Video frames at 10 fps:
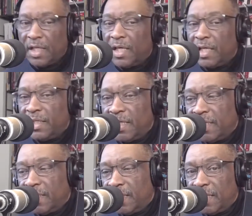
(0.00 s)
Yeah.
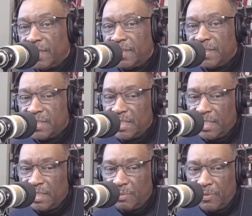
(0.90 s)
Yeah.
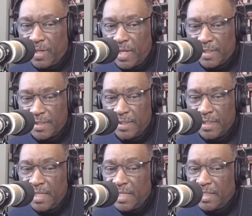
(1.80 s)
See you, Barack.
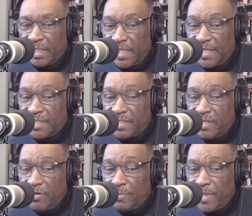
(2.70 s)
Let it
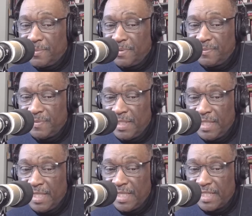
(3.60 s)
snow, baby.
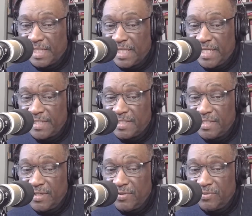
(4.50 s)
Let it
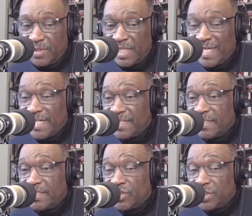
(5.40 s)
snow. Let it
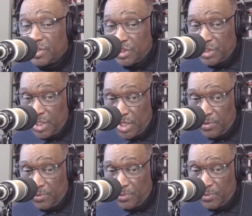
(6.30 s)
snow.
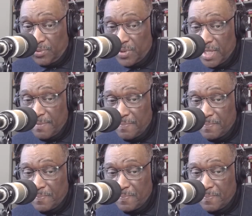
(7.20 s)
Okay.